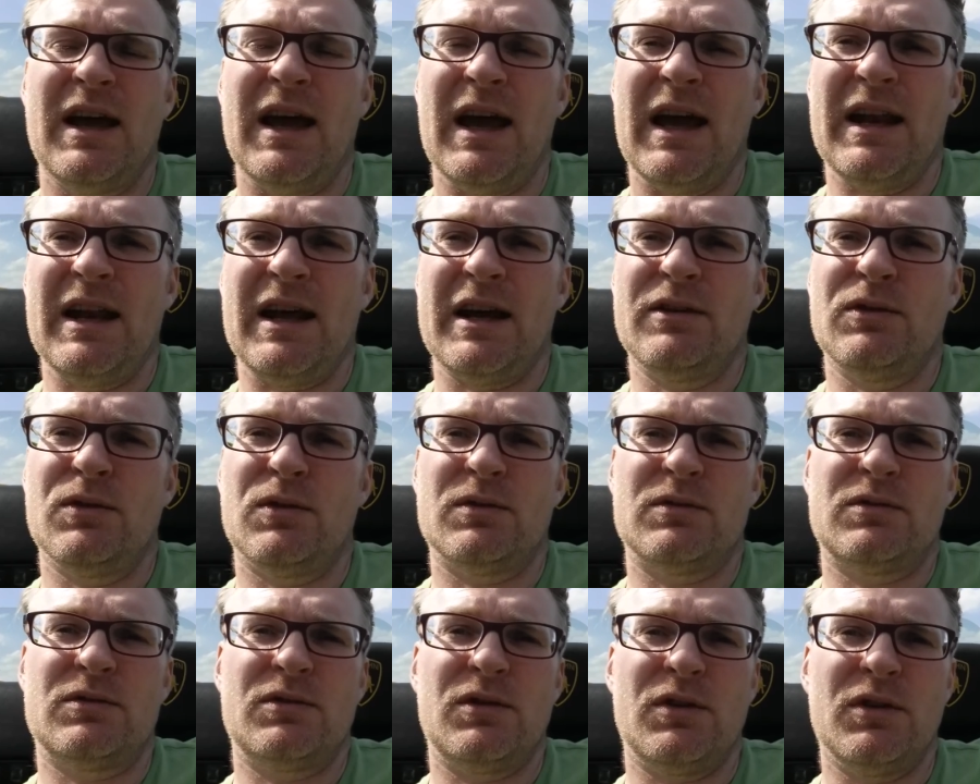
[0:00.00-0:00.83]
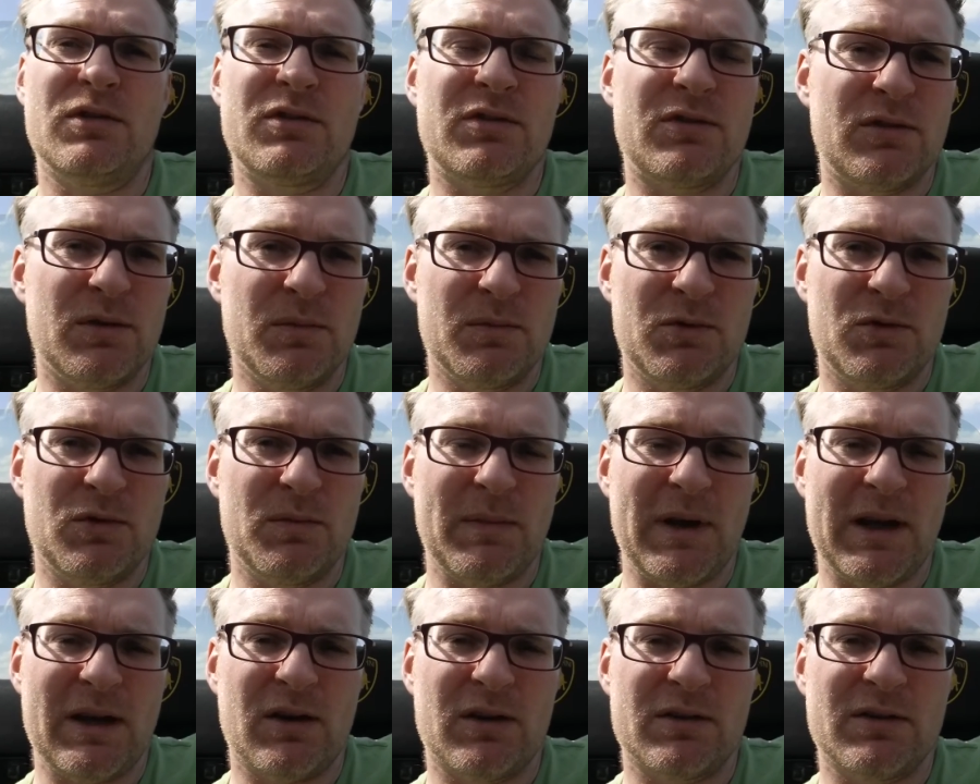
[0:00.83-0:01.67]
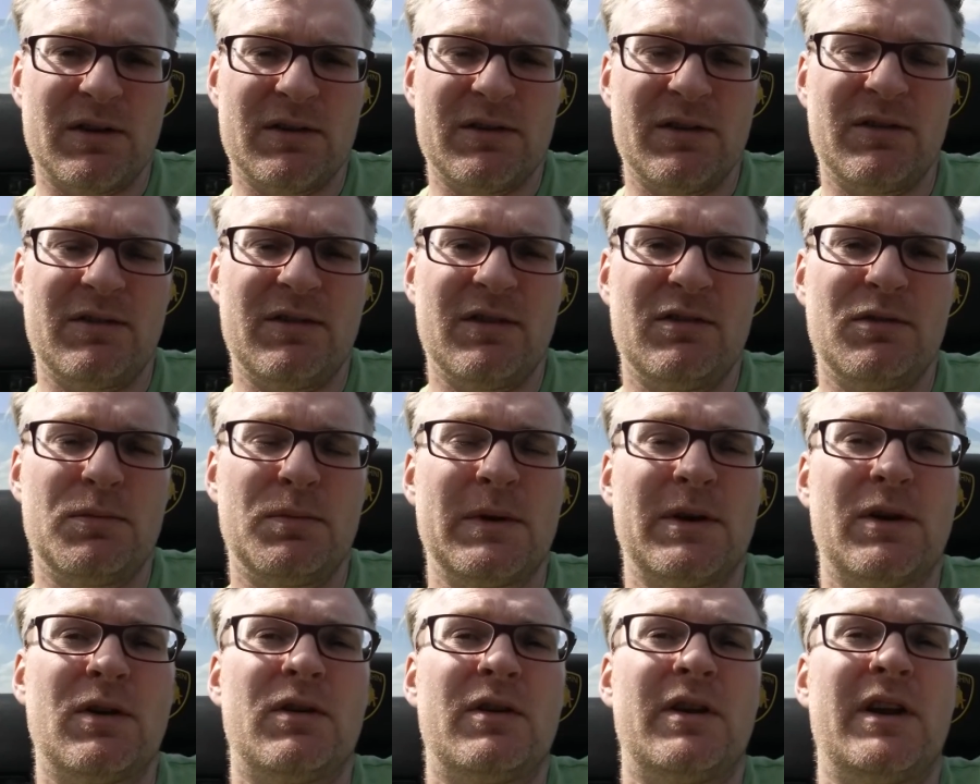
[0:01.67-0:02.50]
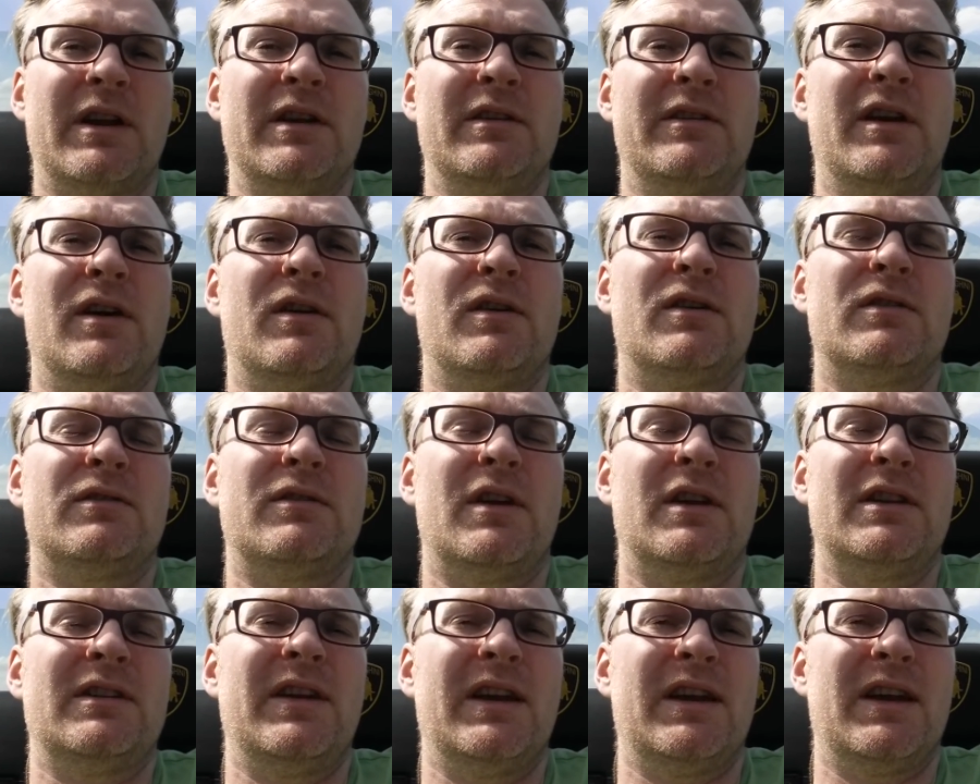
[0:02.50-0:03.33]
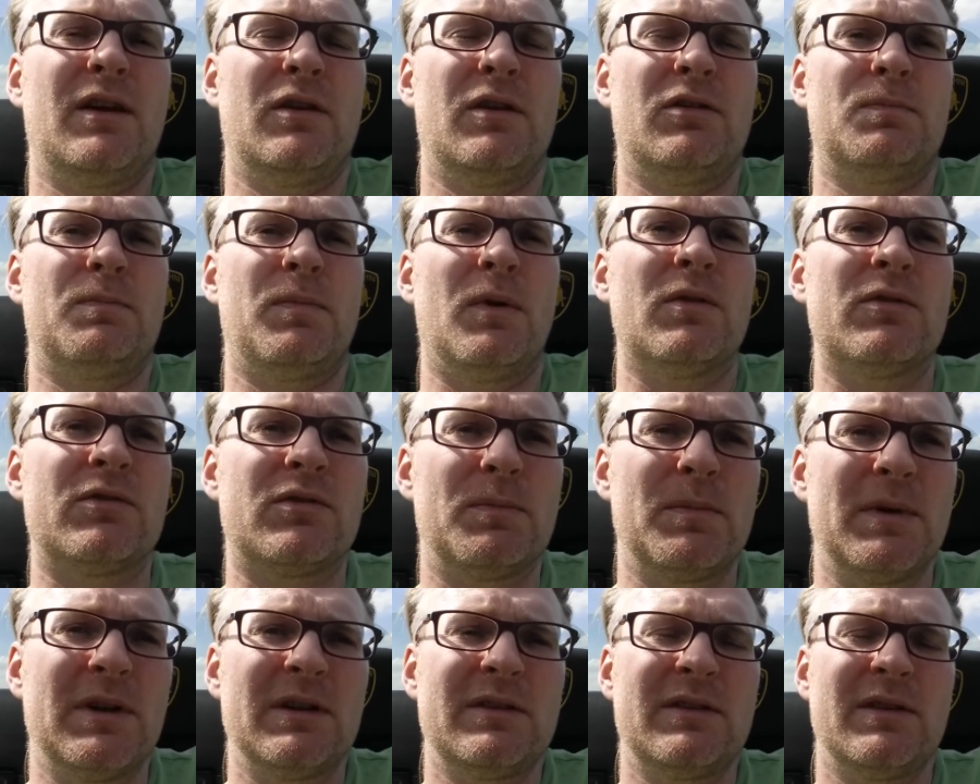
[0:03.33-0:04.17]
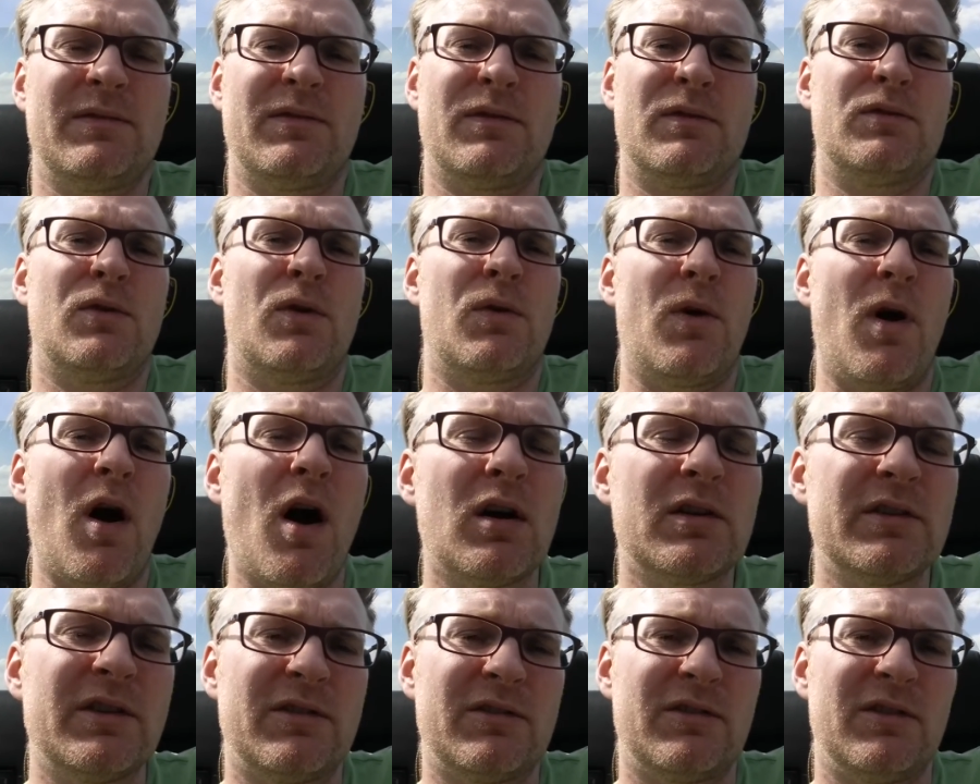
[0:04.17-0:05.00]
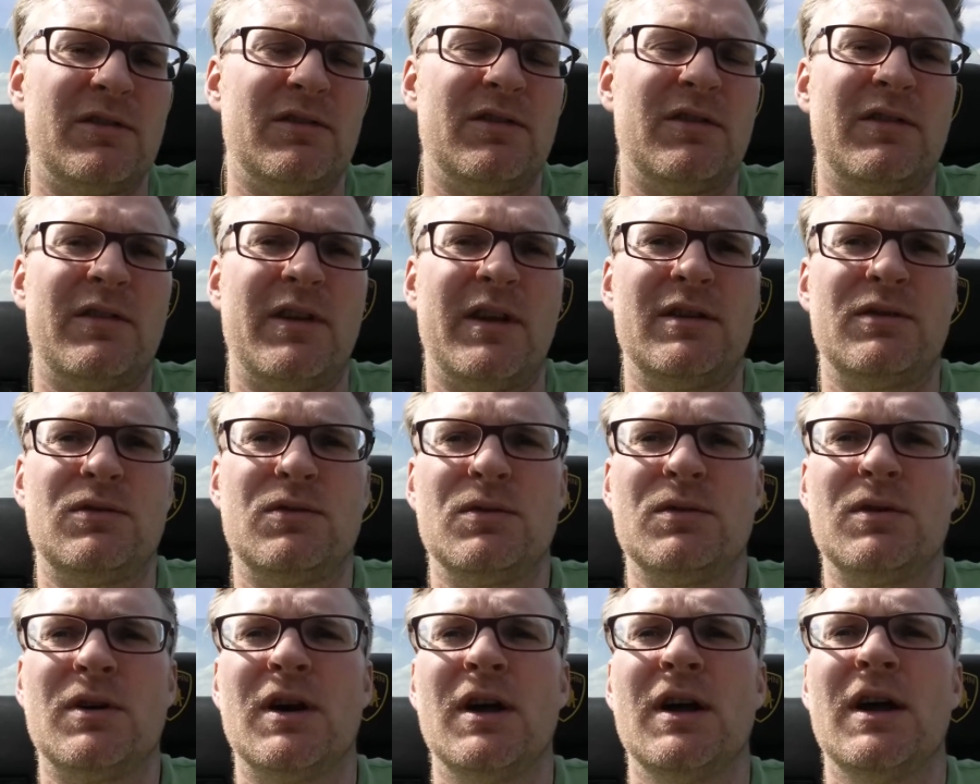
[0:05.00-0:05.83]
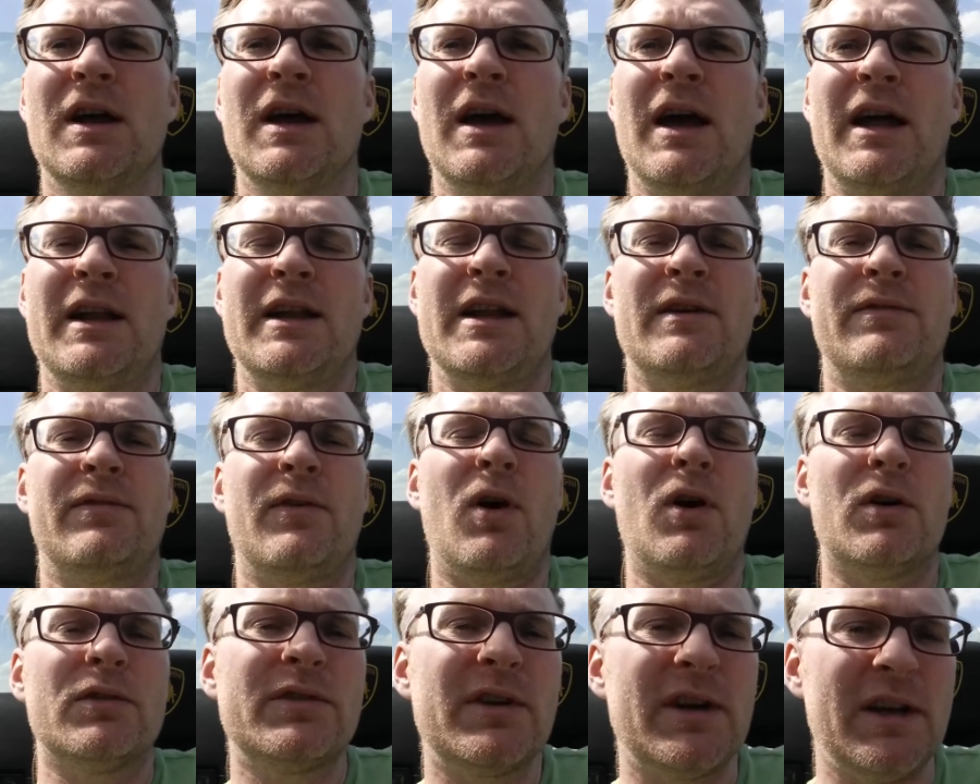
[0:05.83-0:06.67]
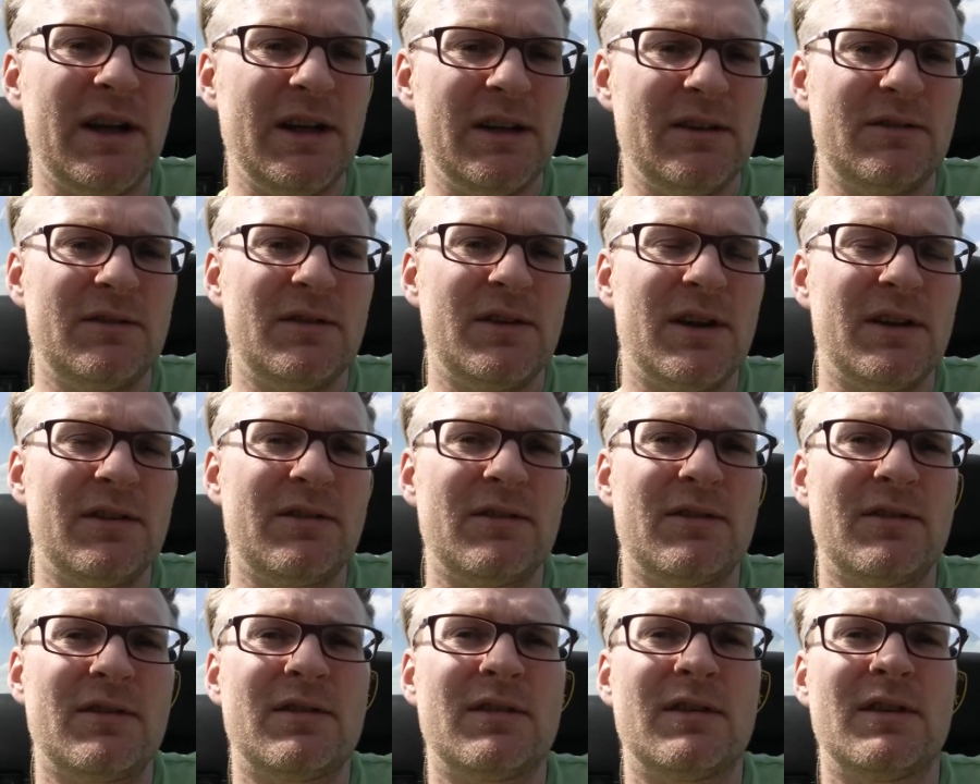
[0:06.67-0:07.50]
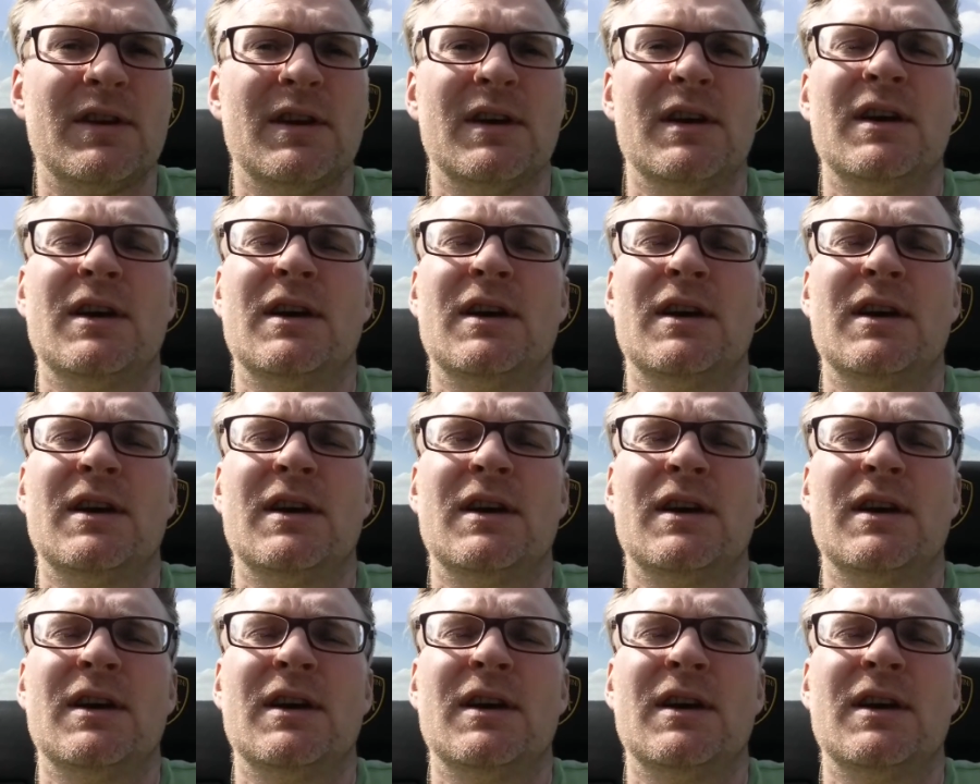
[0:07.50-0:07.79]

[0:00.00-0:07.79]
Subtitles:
and I don't trust them to make other decisions because they are not taking responsibility for the wrong decisions they took, and they have other interests